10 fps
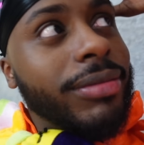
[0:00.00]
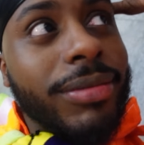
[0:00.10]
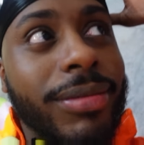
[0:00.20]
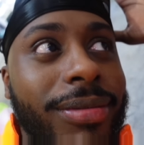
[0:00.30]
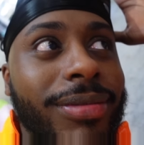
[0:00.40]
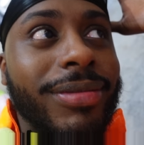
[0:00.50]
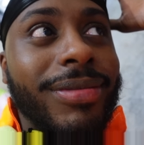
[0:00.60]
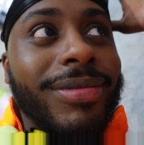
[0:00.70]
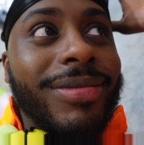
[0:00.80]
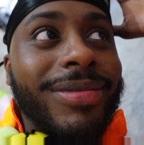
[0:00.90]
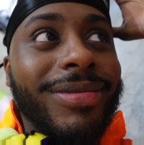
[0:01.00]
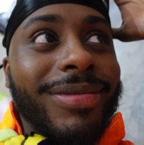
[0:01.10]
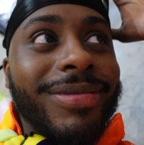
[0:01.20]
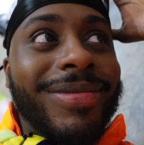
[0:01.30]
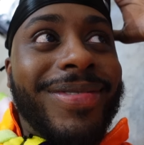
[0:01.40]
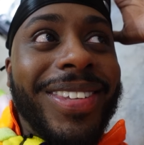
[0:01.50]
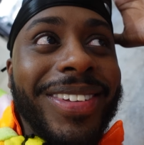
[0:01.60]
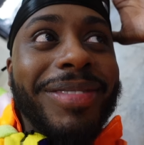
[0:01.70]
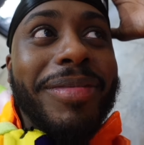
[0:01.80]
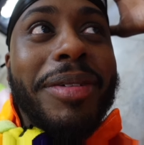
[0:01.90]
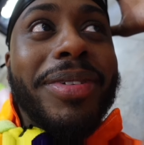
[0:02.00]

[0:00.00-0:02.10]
Did you just let one go? Maybe.